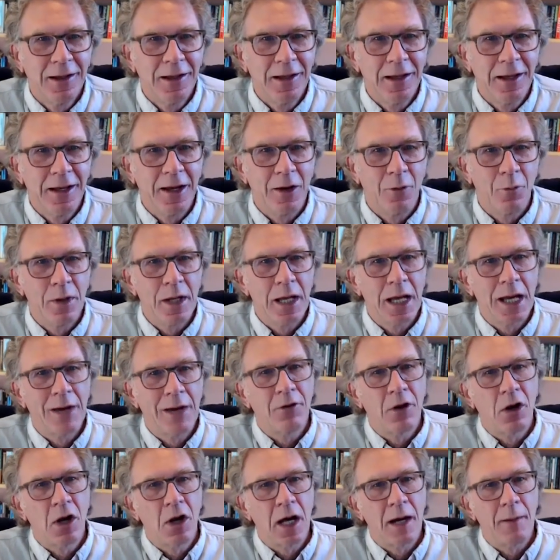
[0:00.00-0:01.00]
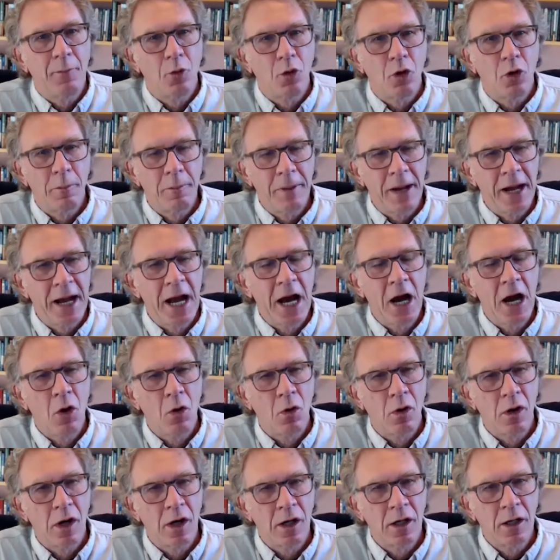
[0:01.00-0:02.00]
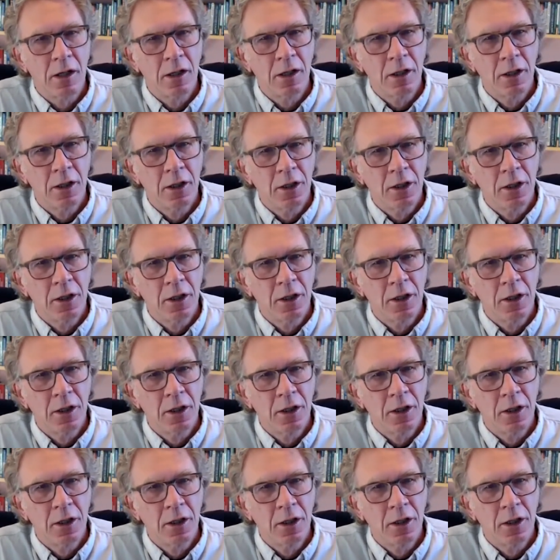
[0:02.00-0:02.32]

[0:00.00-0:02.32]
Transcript: and we have a lot more power